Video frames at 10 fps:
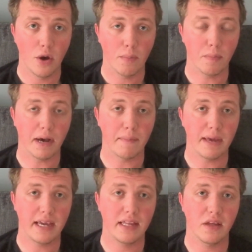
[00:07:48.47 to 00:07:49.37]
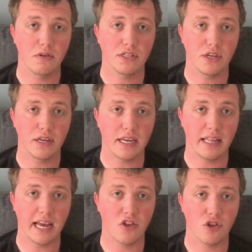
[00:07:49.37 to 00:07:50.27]
But by making those
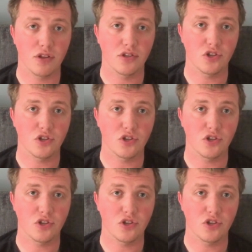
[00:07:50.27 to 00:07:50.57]
connections,